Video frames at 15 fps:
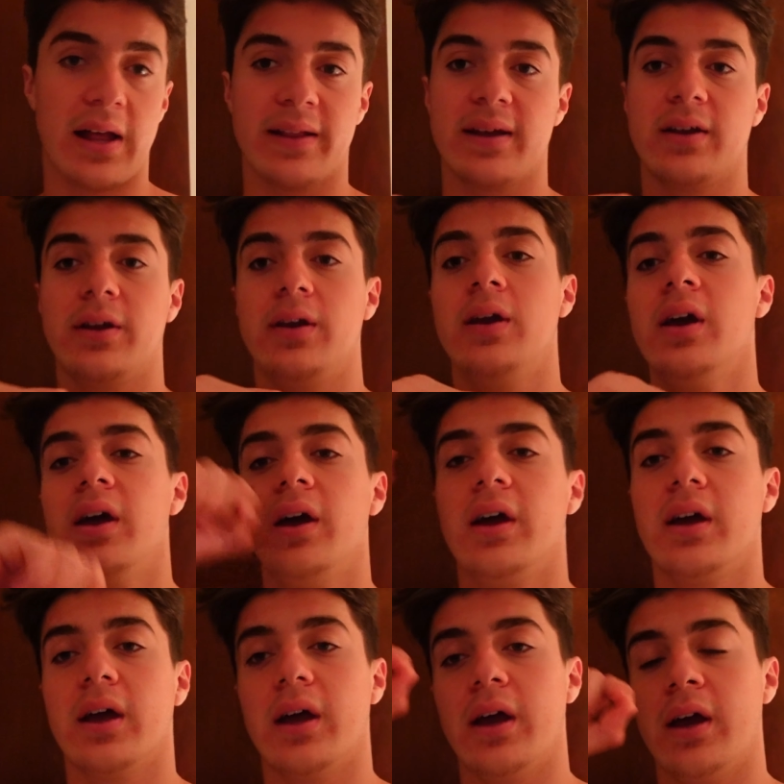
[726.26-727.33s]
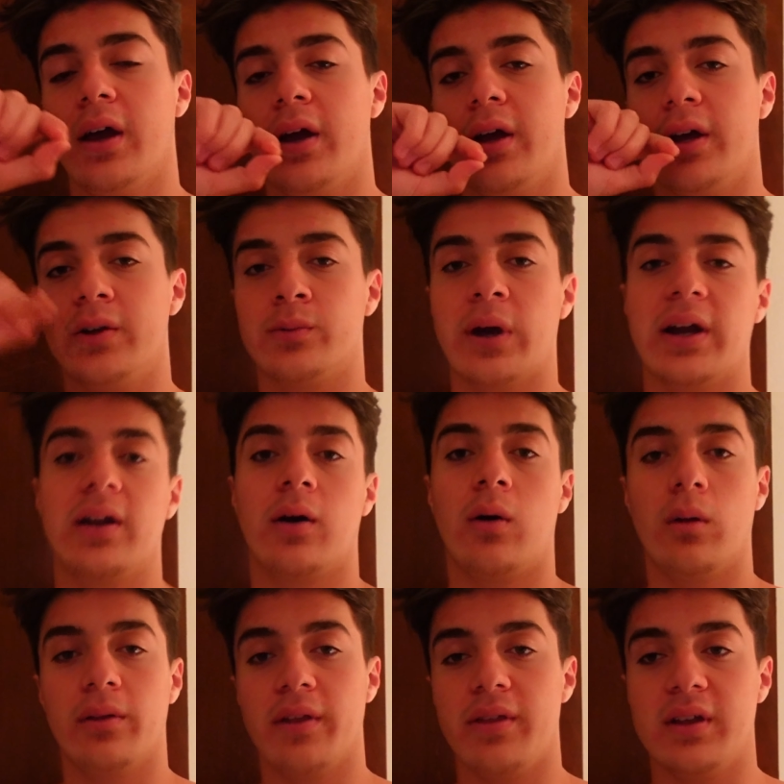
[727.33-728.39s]
and I uh, write
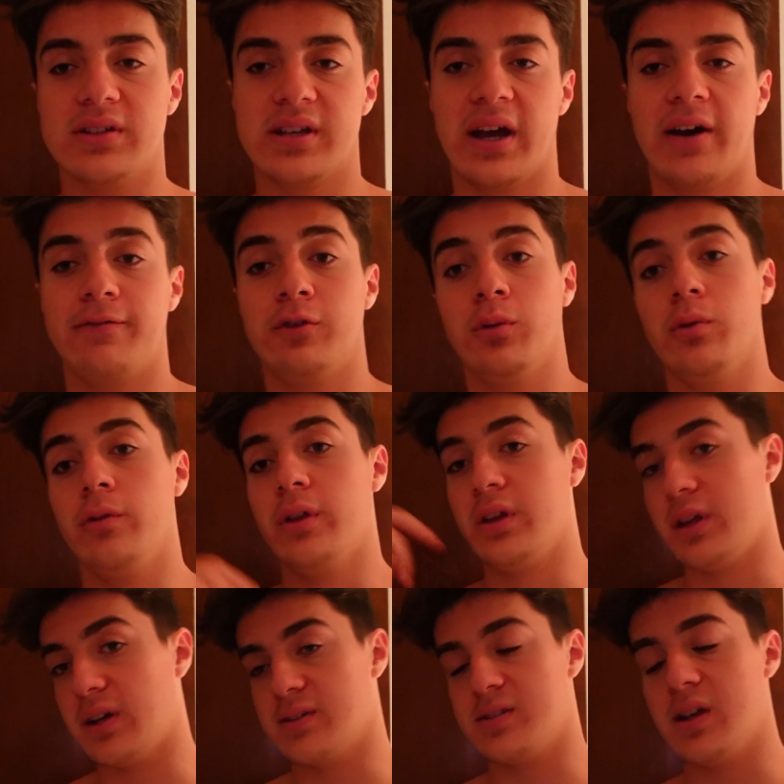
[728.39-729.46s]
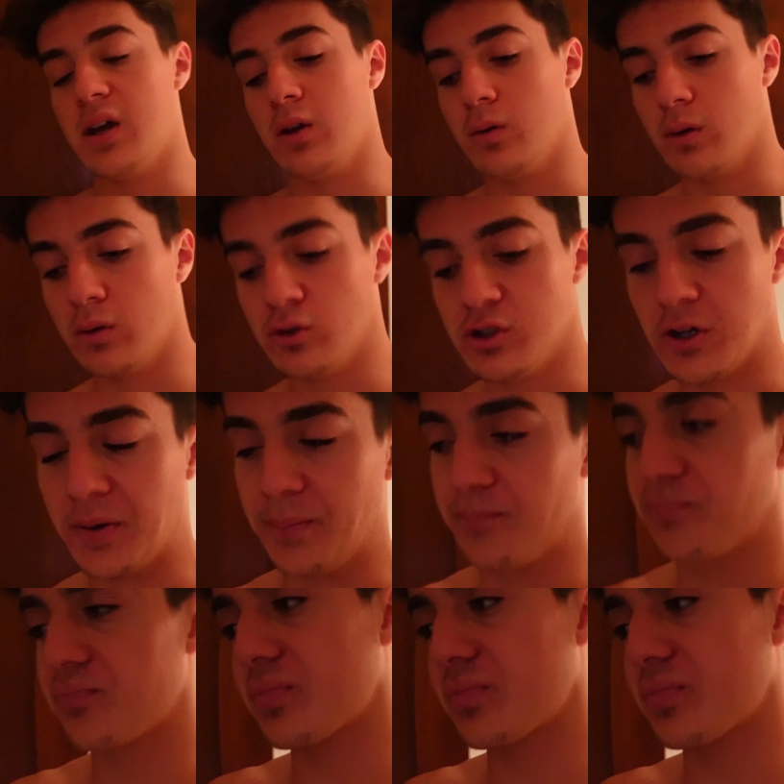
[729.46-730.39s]
all the things I have to do the next day, you know. So